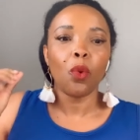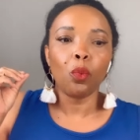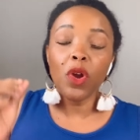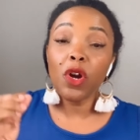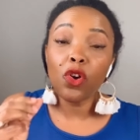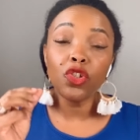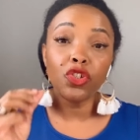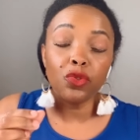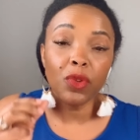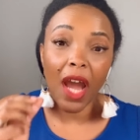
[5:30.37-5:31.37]
Will
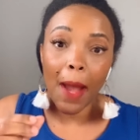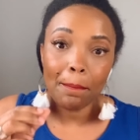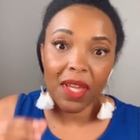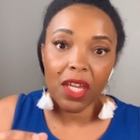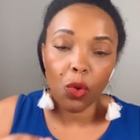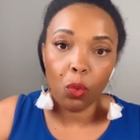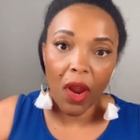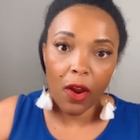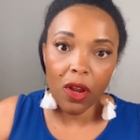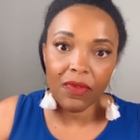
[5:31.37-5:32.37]
you not be
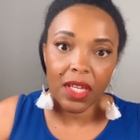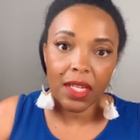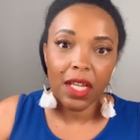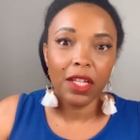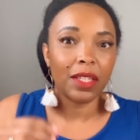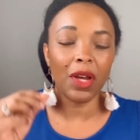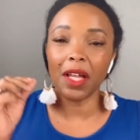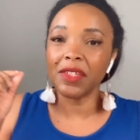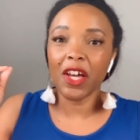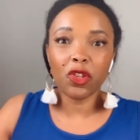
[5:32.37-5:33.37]
aware of it?
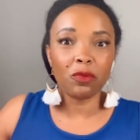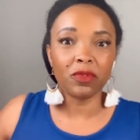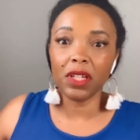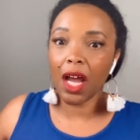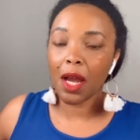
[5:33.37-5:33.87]
Another